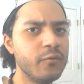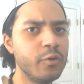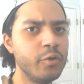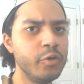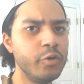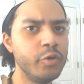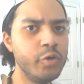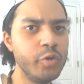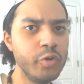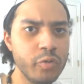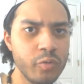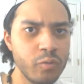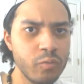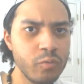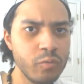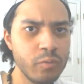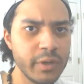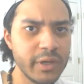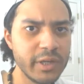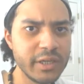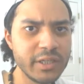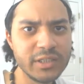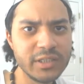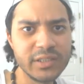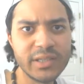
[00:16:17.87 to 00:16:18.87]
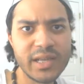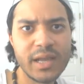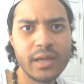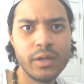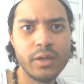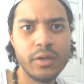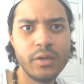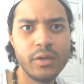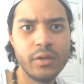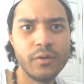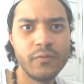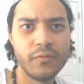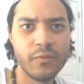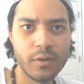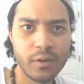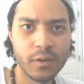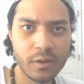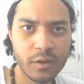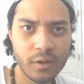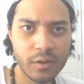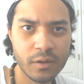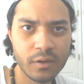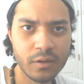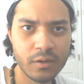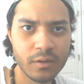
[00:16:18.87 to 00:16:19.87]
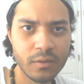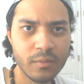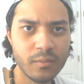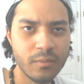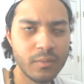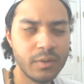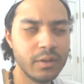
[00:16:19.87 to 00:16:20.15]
for you, and it's not good for her.